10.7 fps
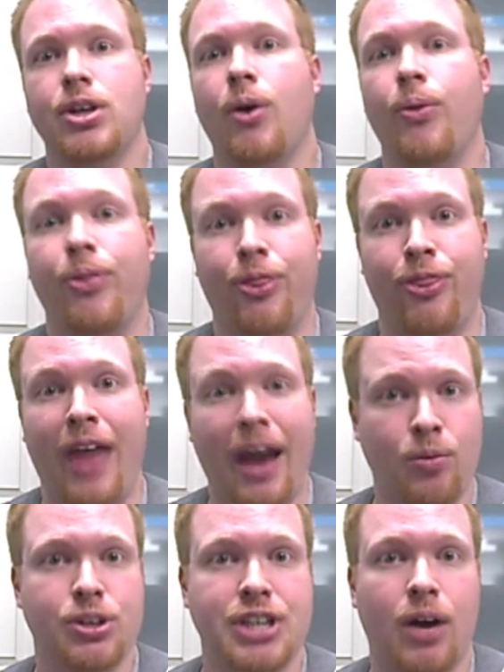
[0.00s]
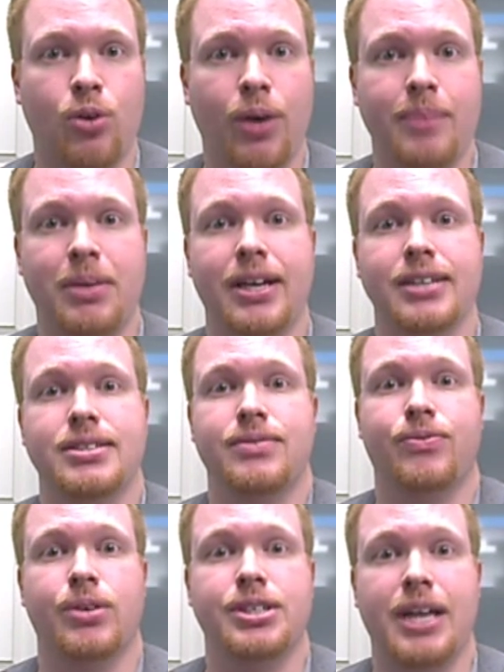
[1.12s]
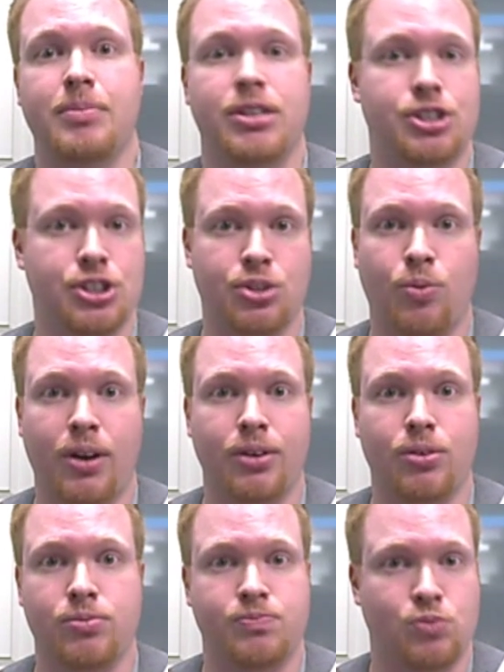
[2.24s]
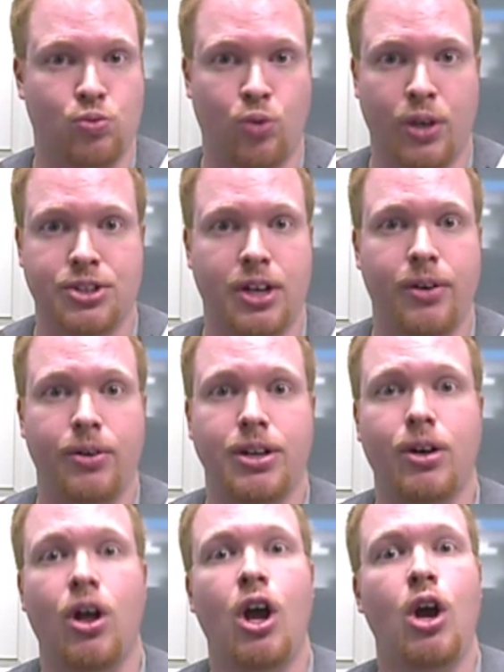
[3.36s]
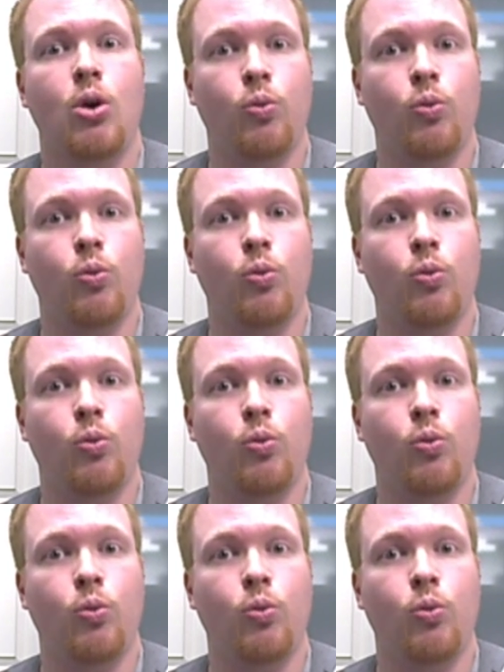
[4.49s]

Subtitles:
So that works out great because, for example, let's just run a quick scenario deal.